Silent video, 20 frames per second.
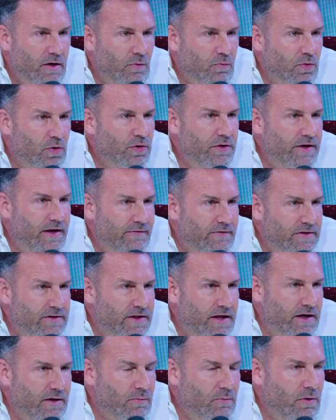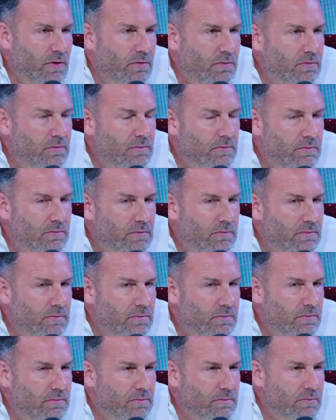you know, ruined everything. Well,
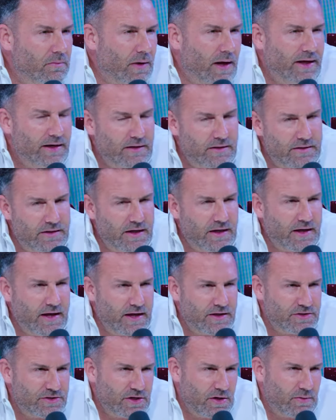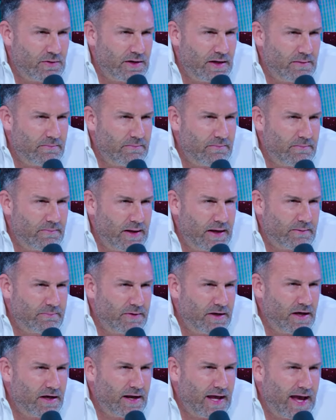why did dickhead showing up make
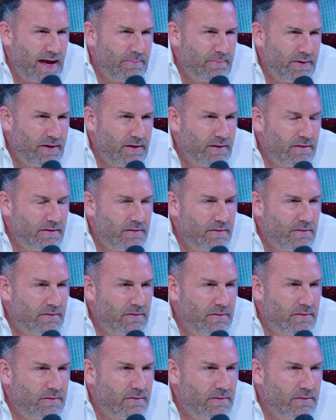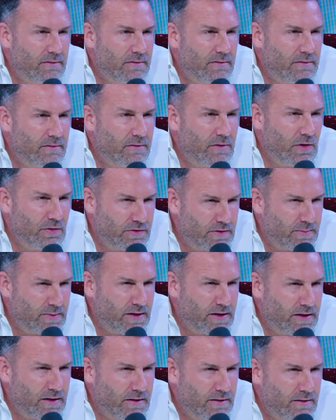me unhappy?
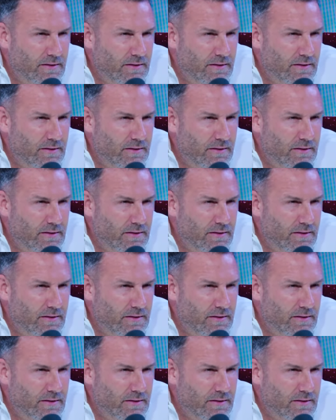Ultimately,